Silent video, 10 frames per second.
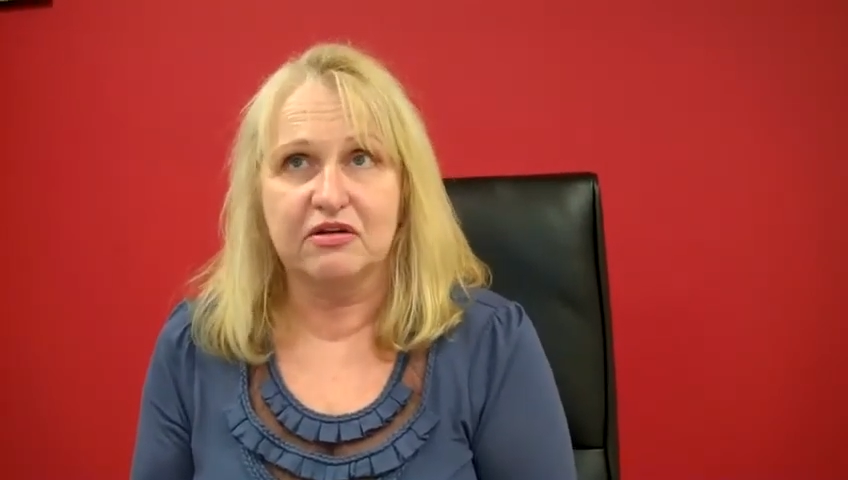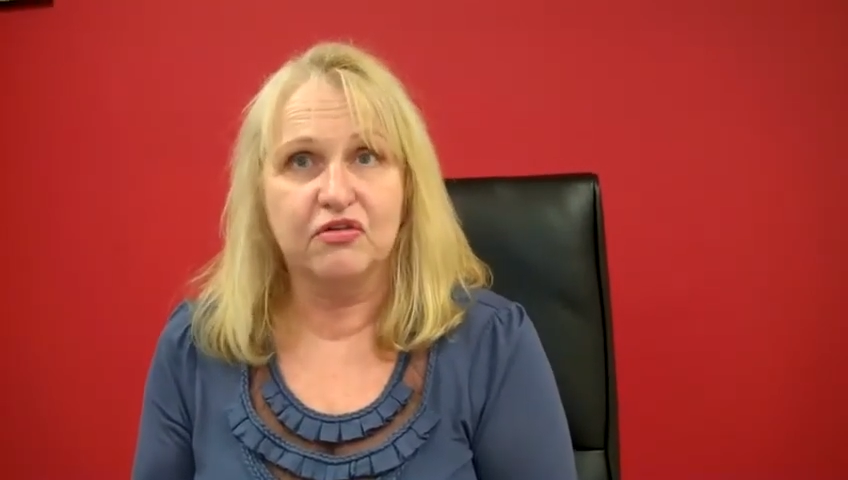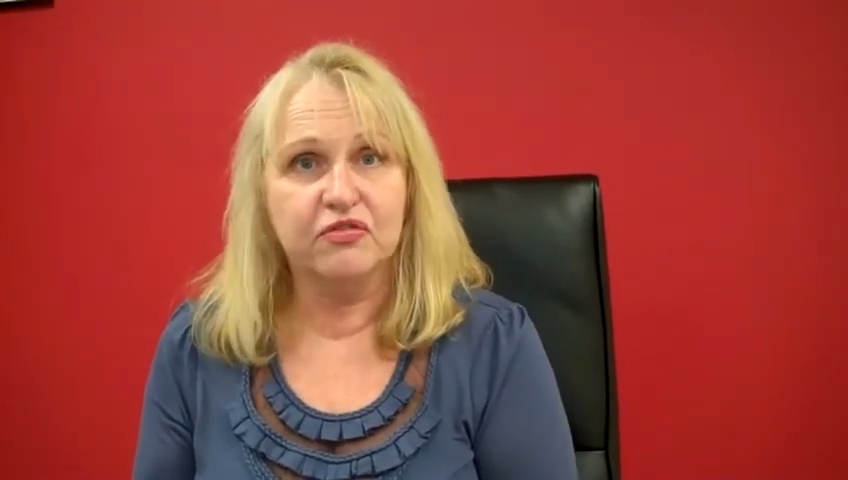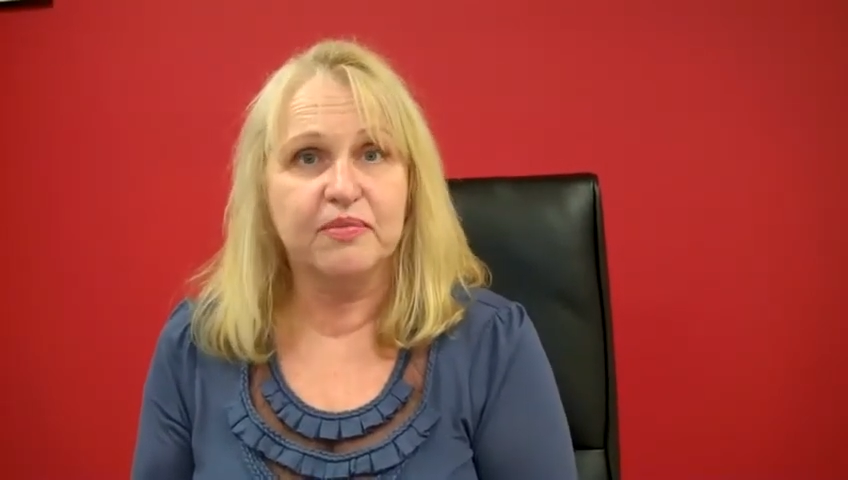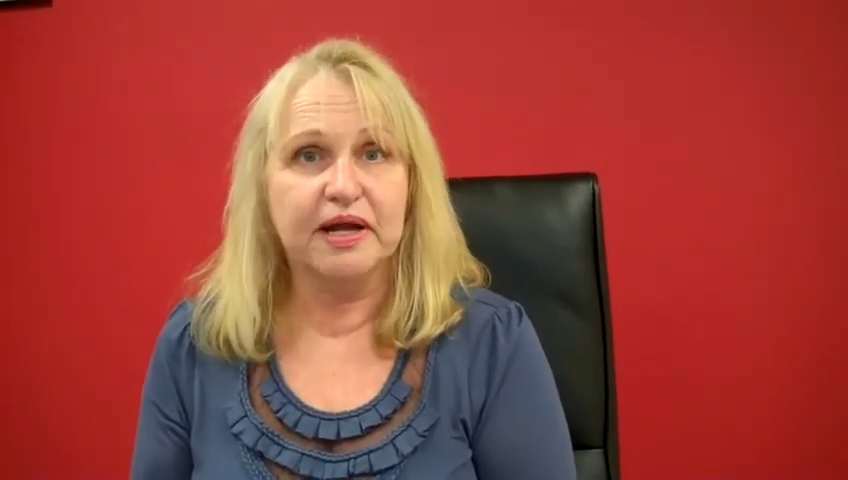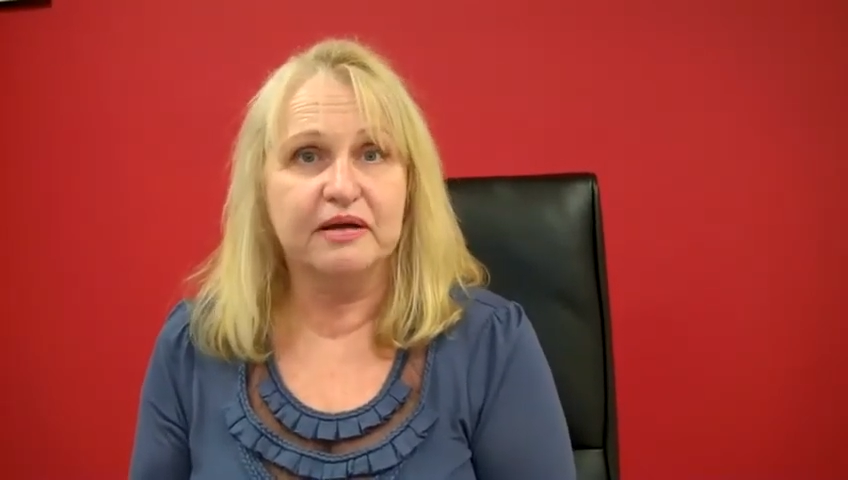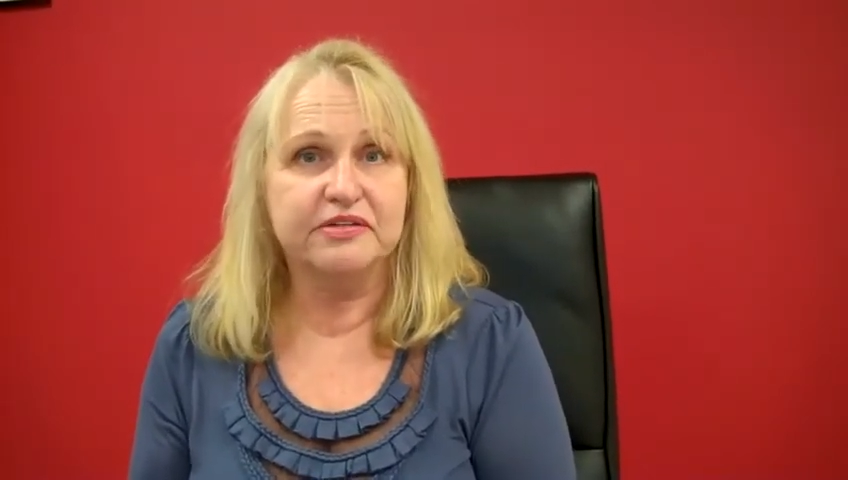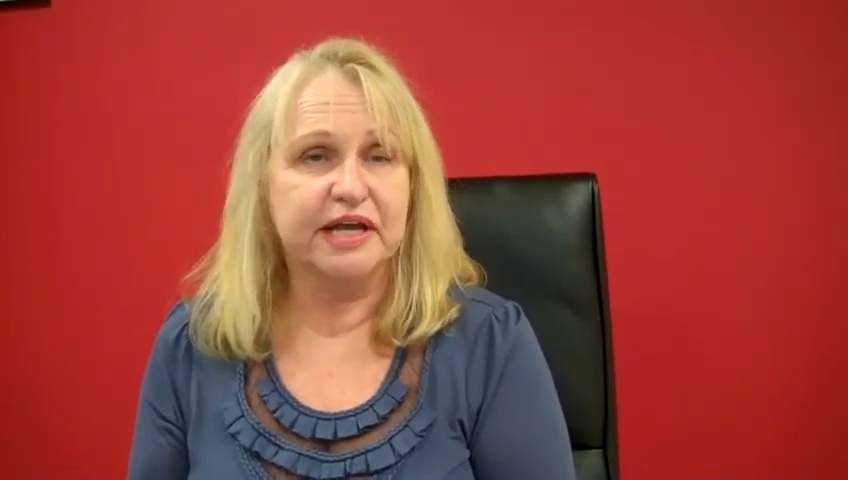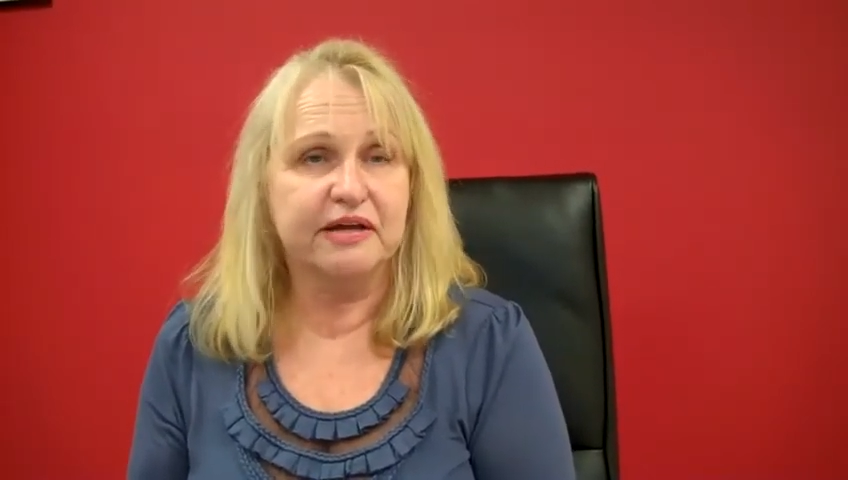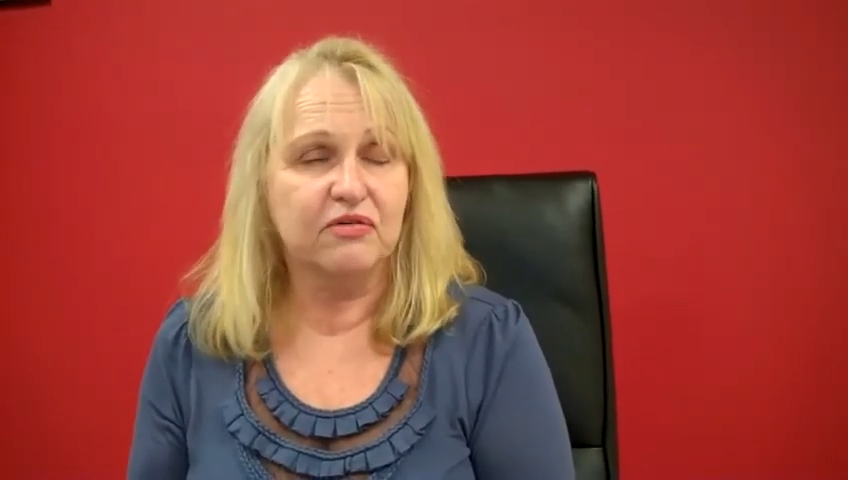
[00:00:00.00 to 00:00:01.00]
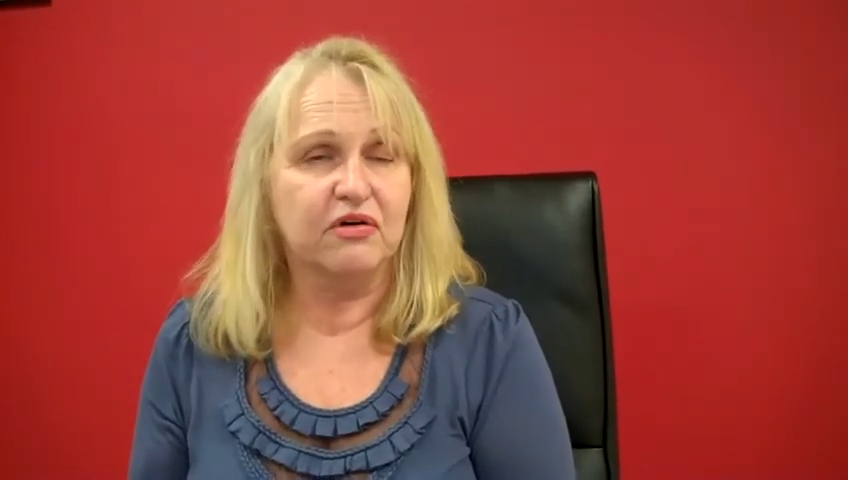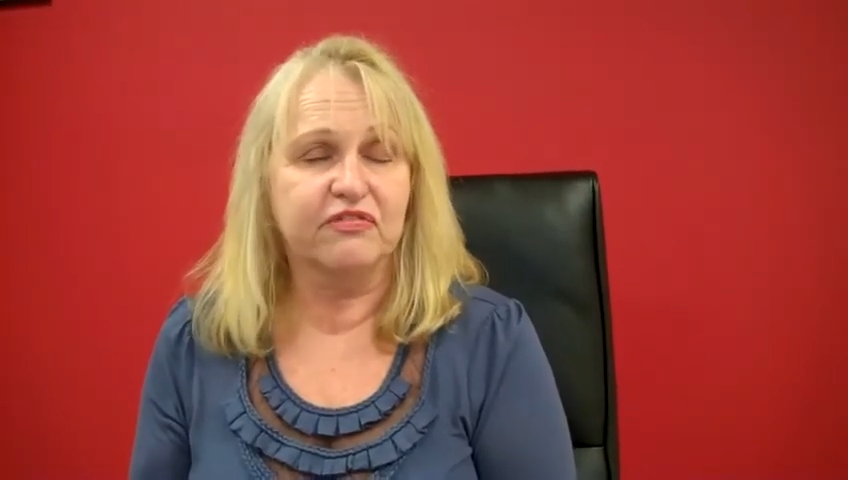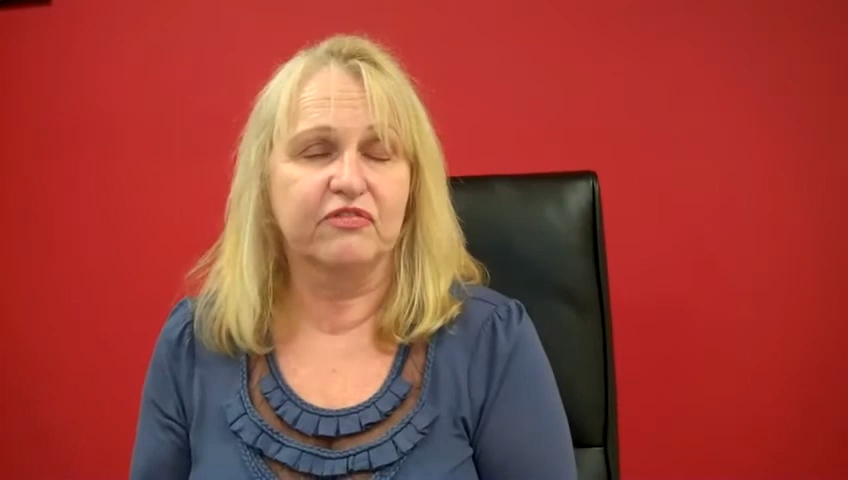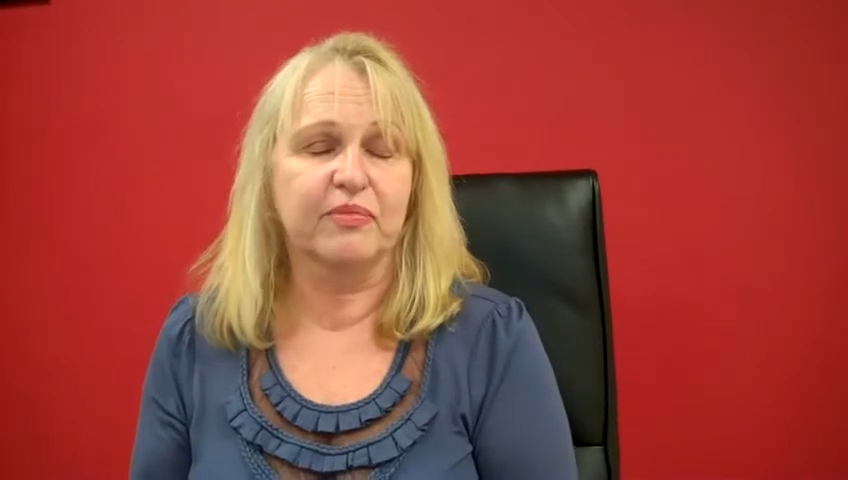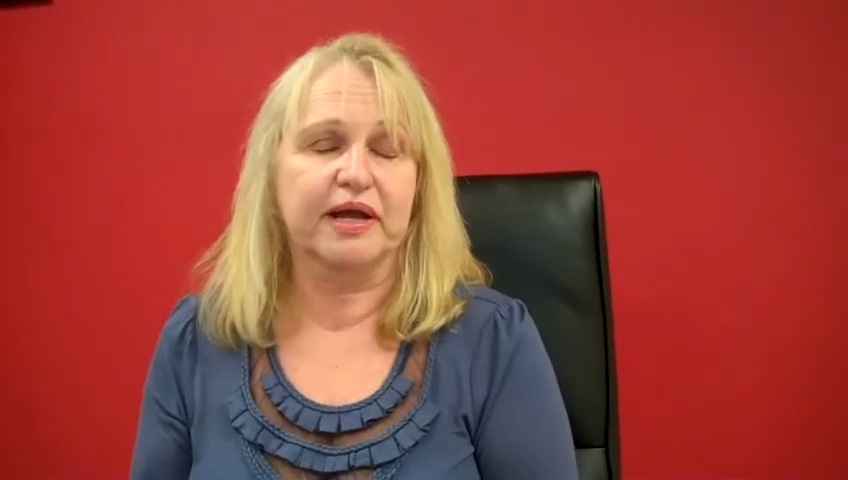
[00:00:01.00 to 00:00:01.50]

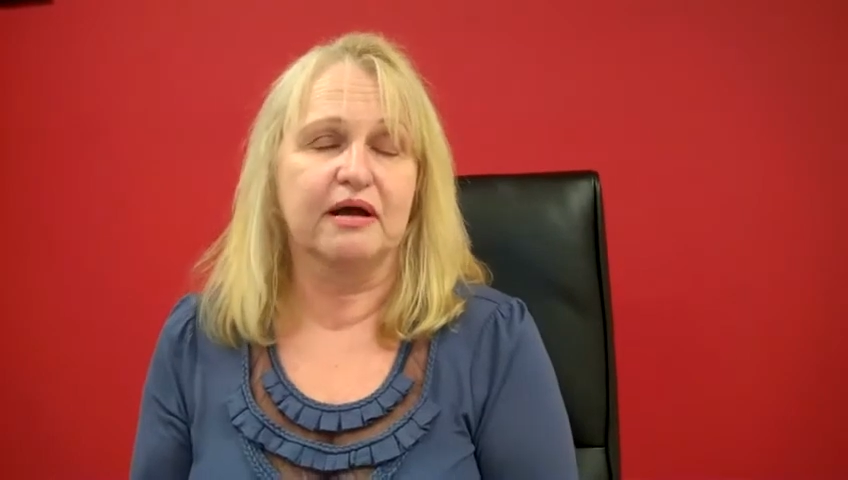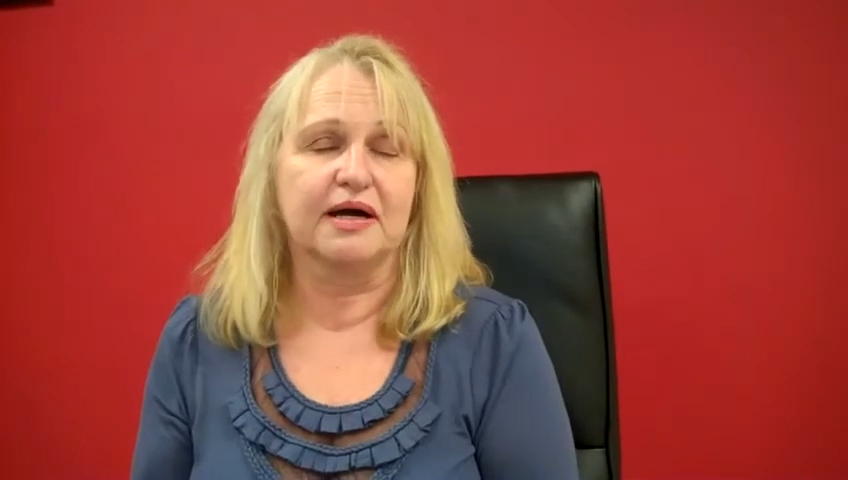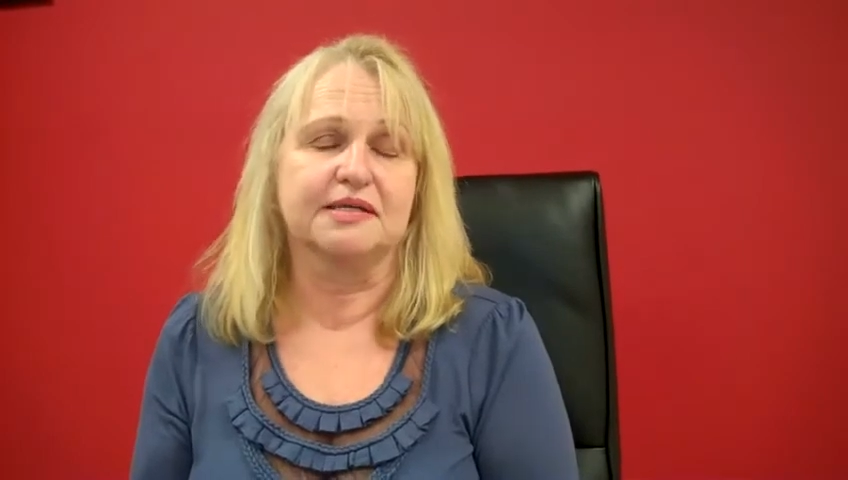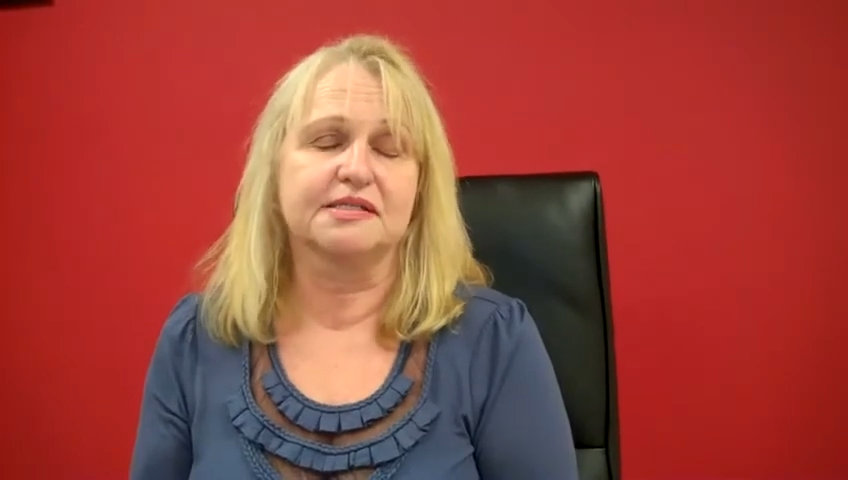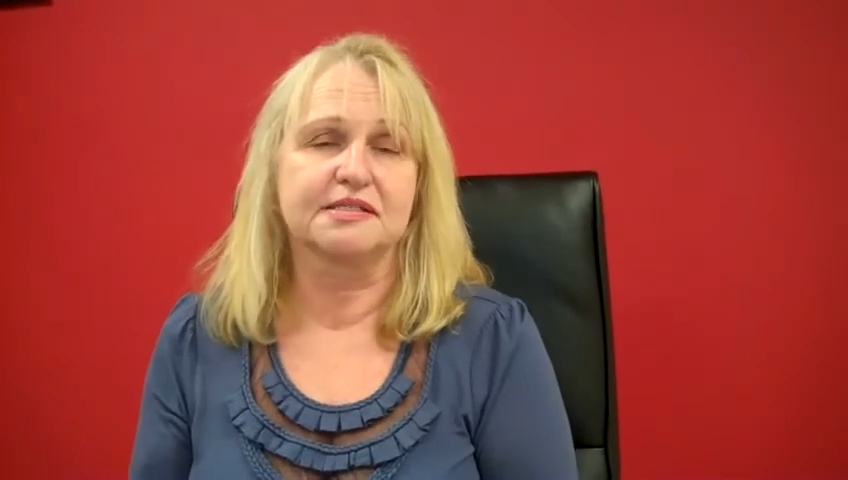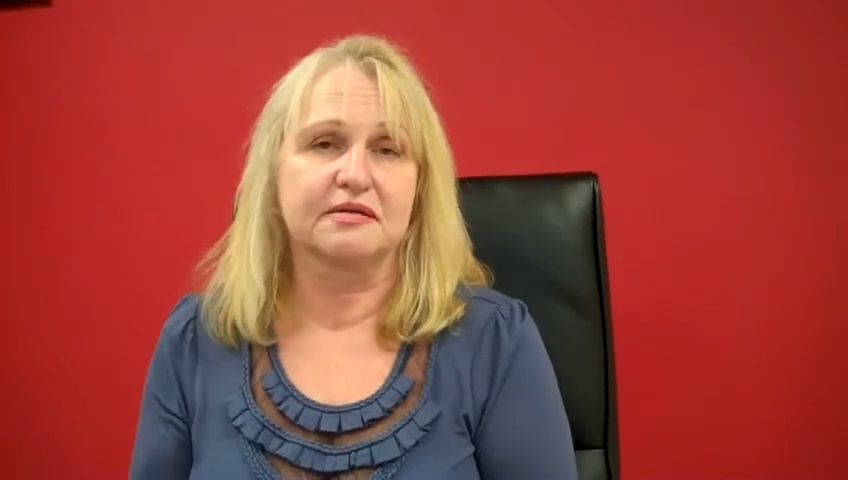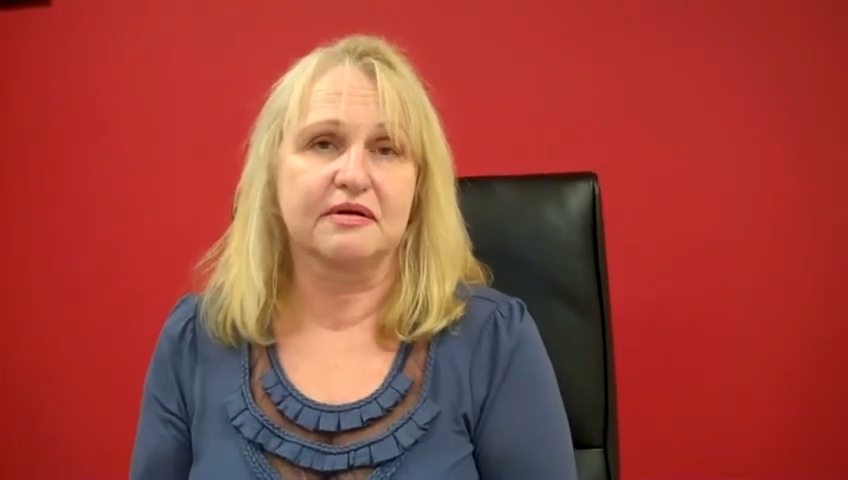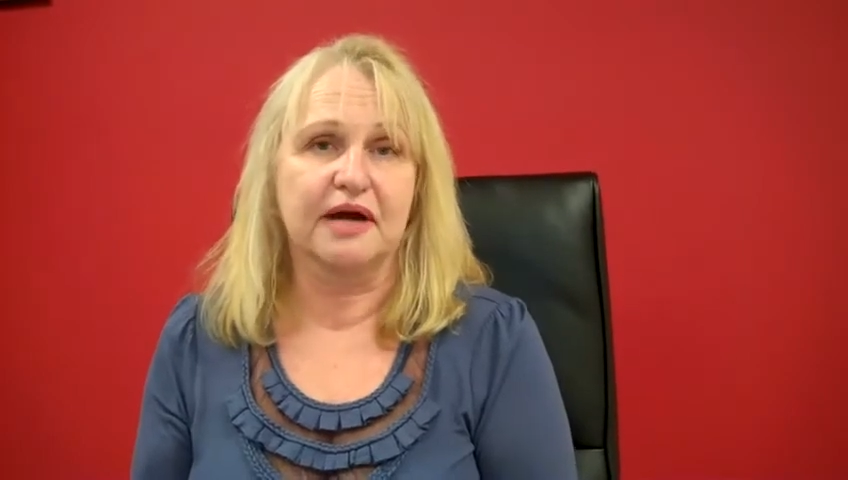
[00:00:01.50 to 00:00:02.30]
off of my eyes.